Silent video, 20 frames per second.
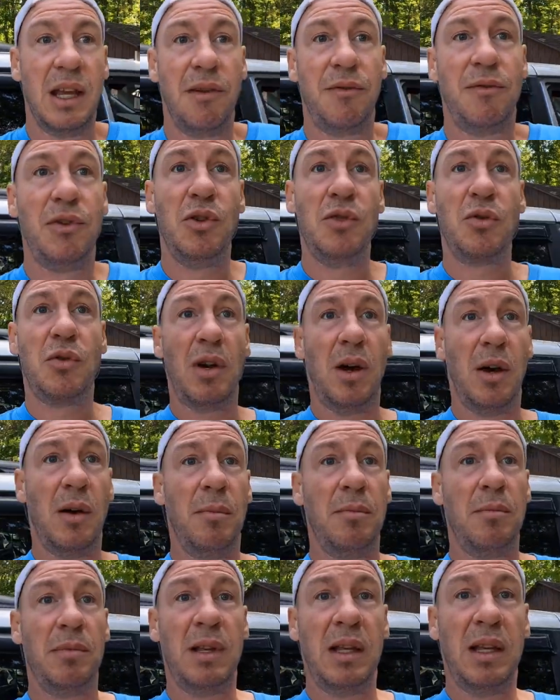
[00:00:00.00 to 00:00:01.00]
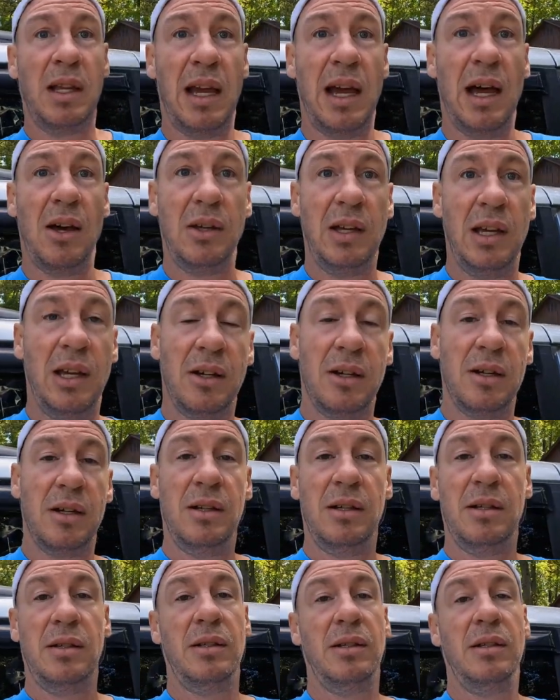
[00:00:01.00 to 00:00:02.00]
if you come out
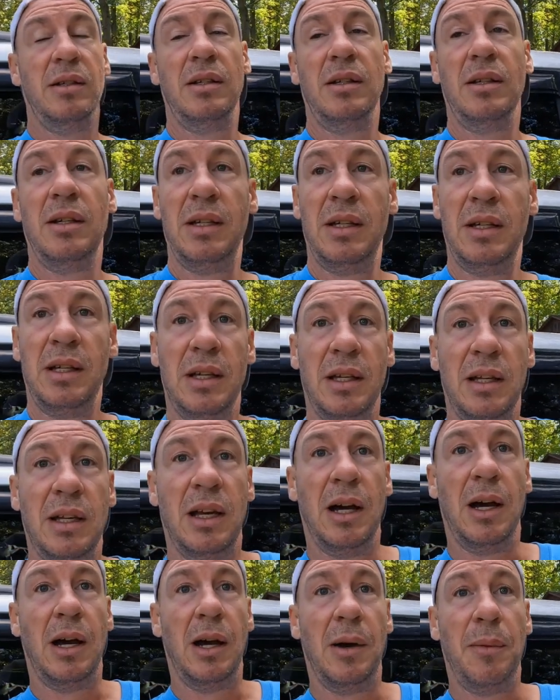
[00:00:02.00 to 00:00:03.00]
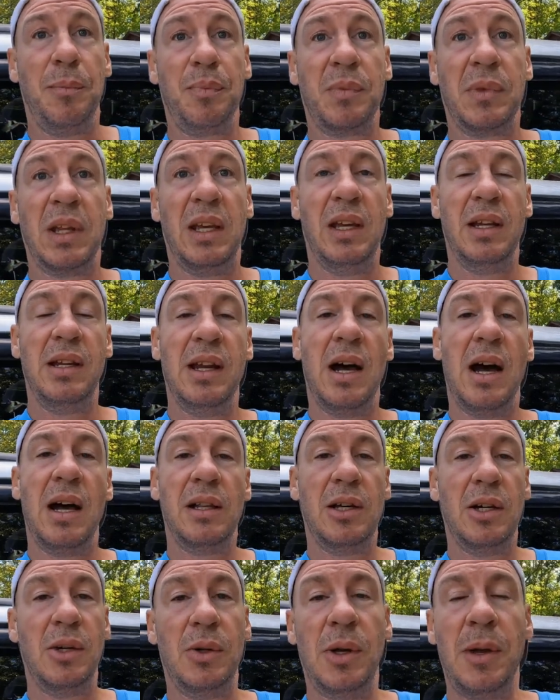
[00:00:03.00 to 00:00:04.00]
here, um, Hidden
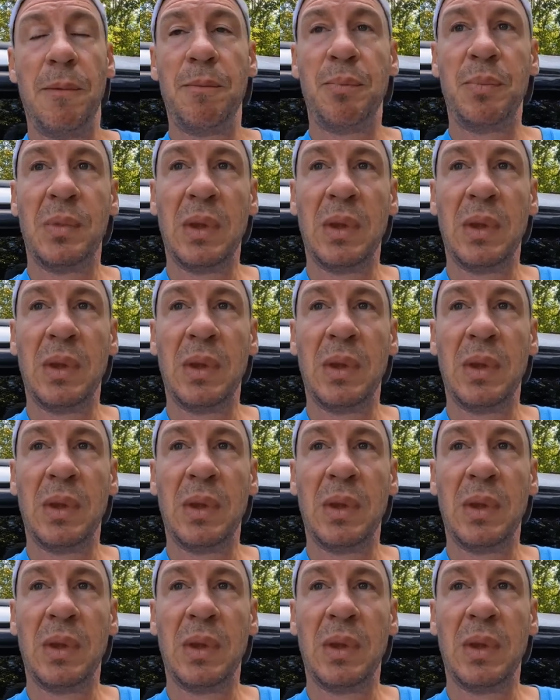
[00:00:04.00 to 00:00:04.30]
Hollow,